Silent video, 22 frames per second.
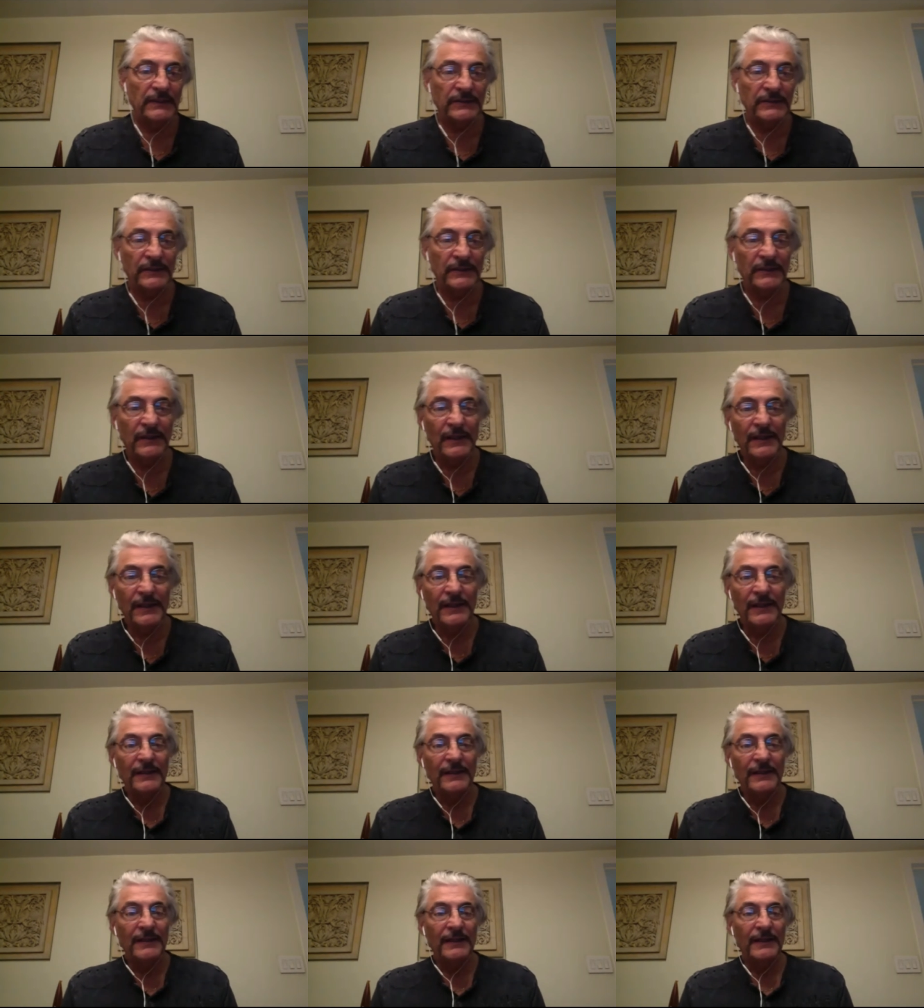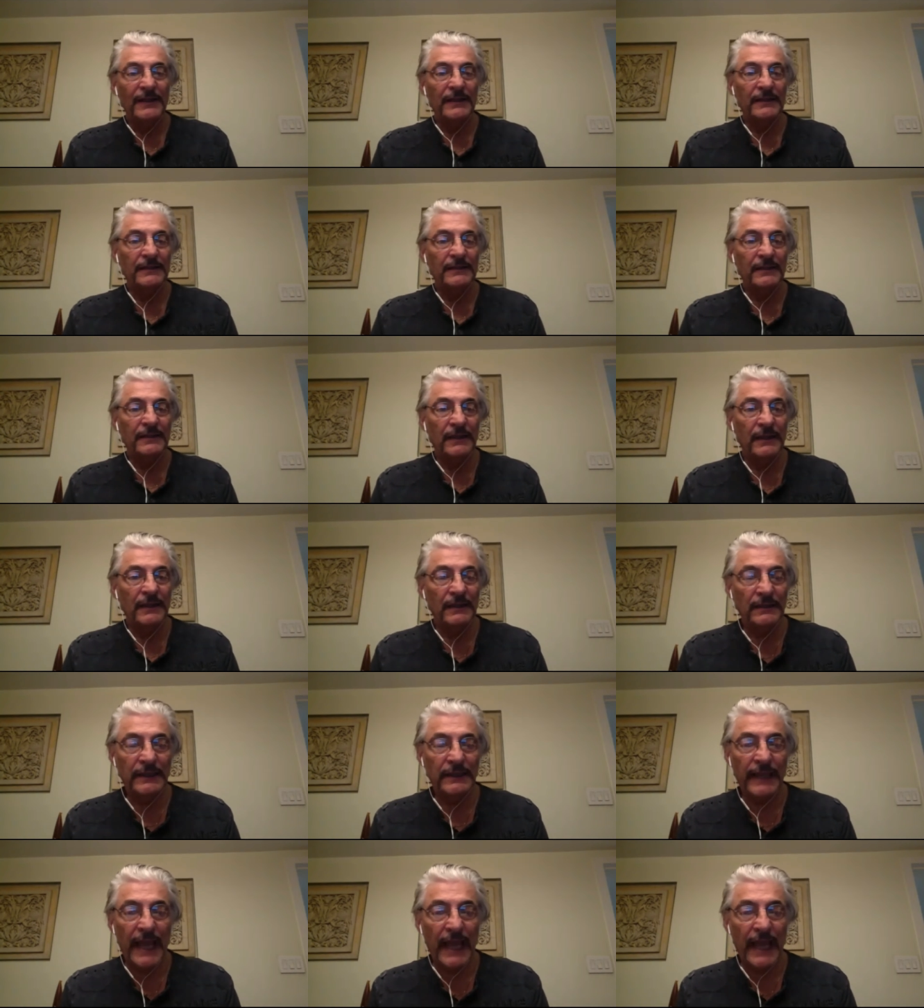and and uh,
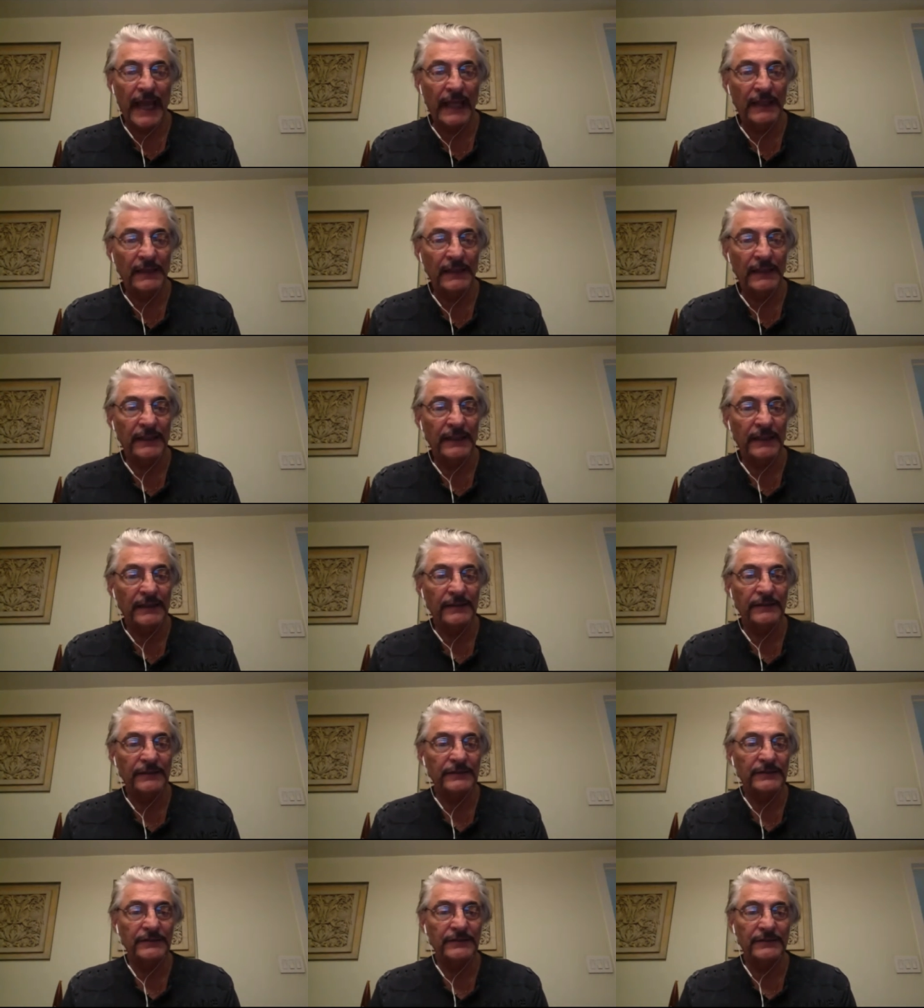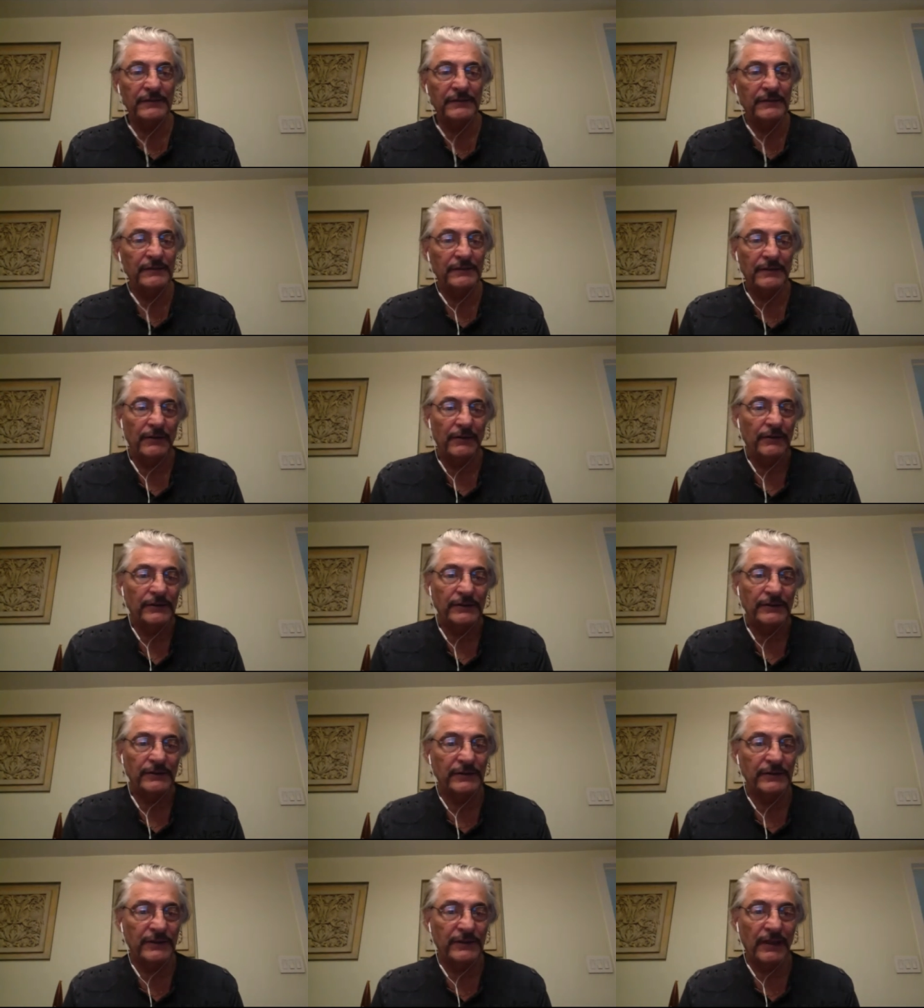gang leaders and you know it was
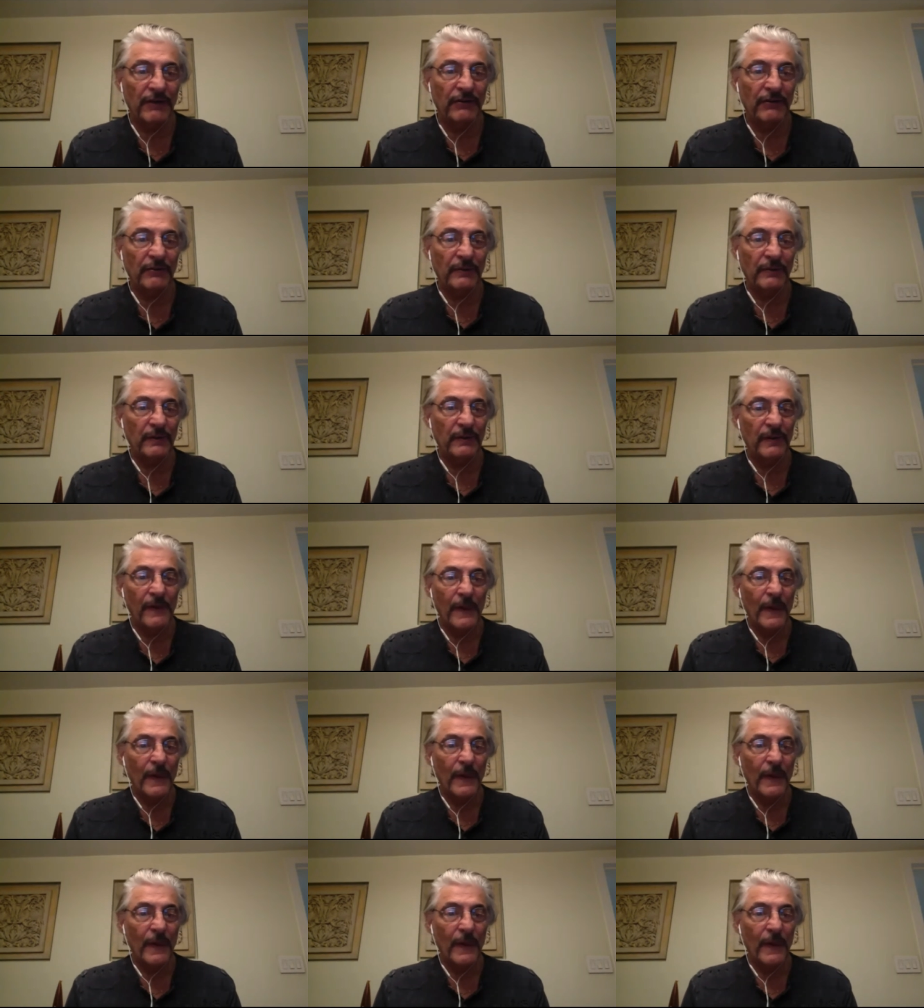just terrible.